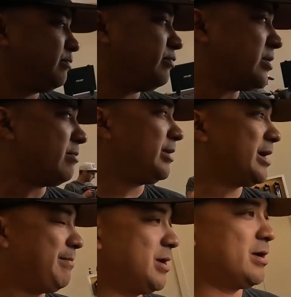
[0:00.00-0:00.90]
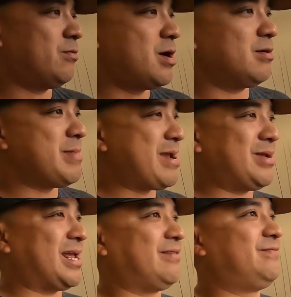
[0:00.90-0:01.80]
probably, I've been on the water maybe
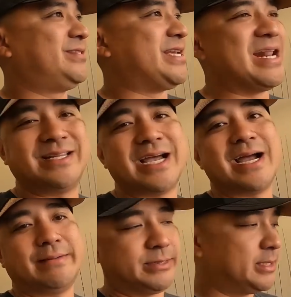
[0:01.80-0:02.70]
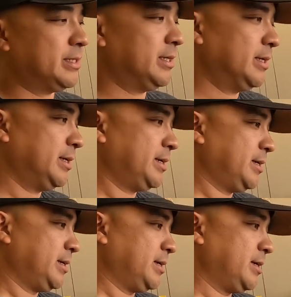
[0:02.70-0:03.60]
like 10 times.
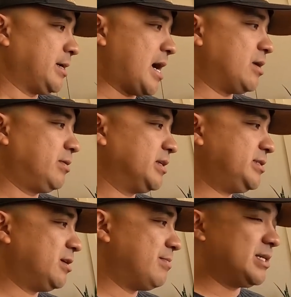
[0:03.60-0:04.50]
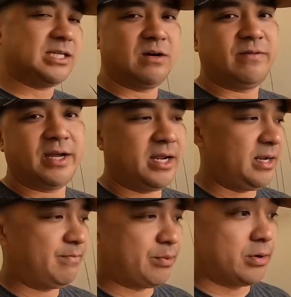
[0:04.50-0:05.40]
I don't consider myself a
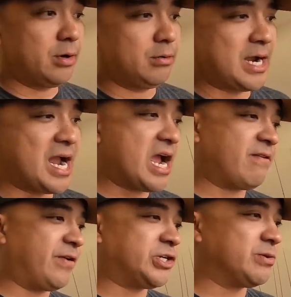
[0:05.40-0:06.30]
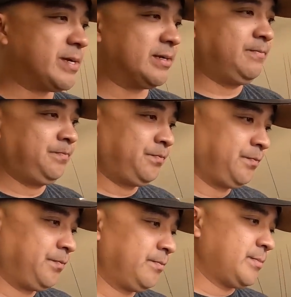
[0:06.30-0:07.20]
pro kayak fisherman.
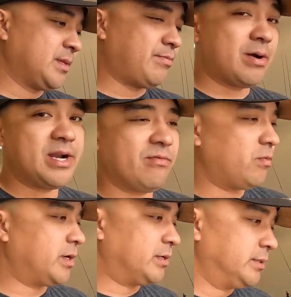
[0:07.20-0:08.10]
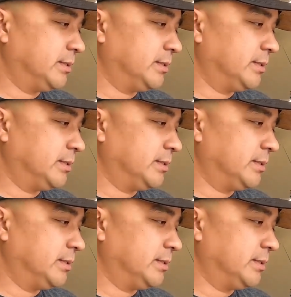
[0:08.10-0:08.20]
Probably never will.